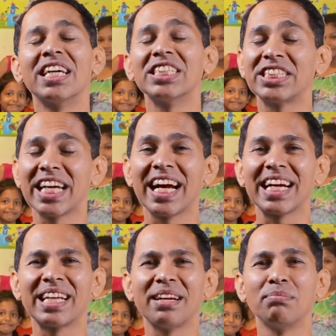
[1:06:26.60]

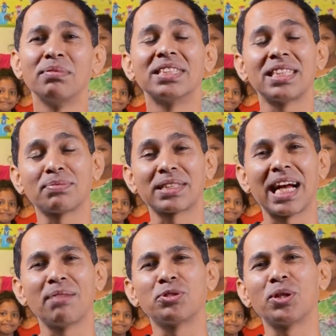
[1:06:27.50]
share them,
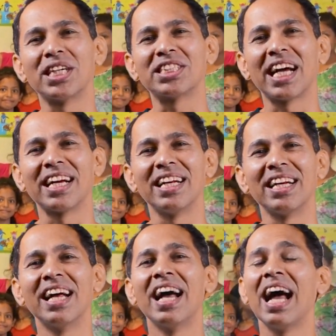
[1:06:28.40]
subscribe to our
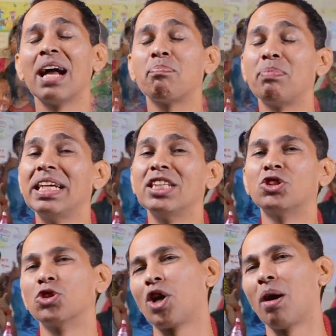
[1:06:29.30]
channel, and please
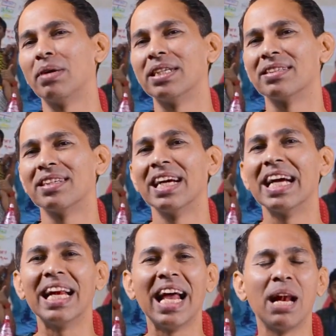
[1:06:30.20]
do comment.
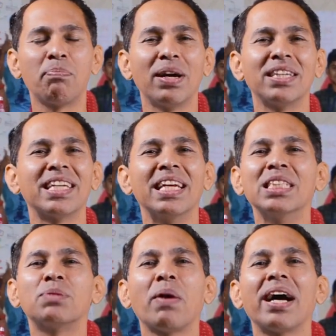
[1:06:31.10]
It'll help us, it'll
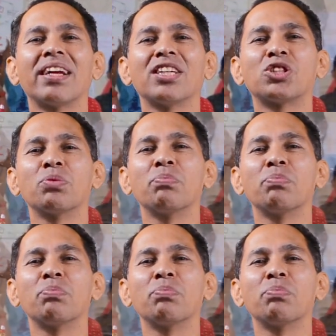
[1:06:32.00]
inspire us to